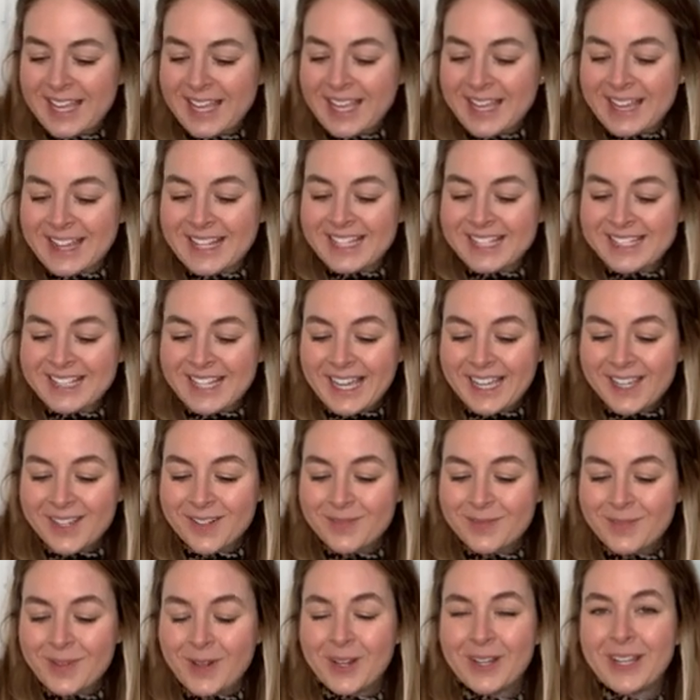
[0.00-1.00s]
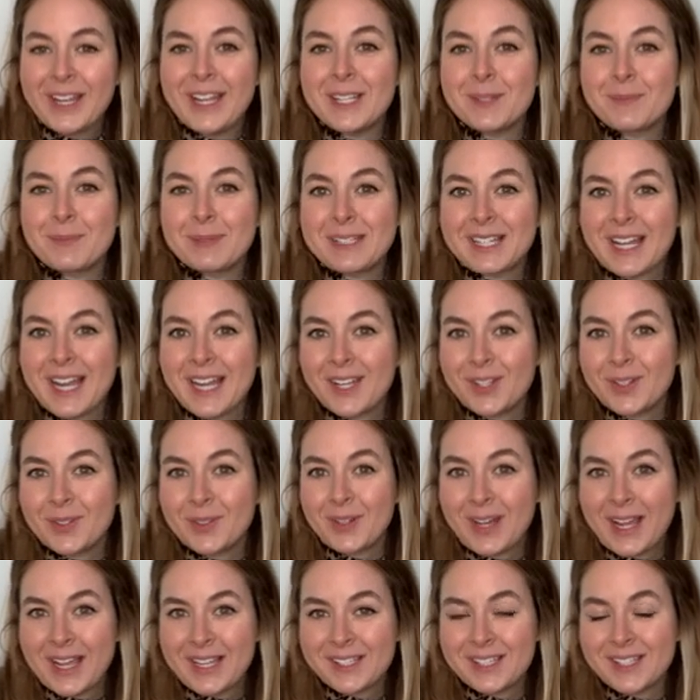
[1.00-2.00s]
The second one is Botanical
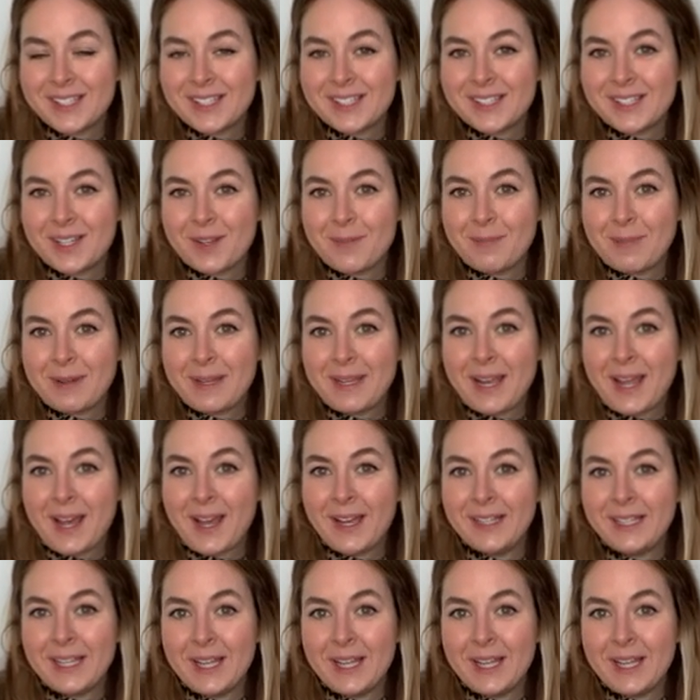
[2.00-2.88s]
Essence number 9.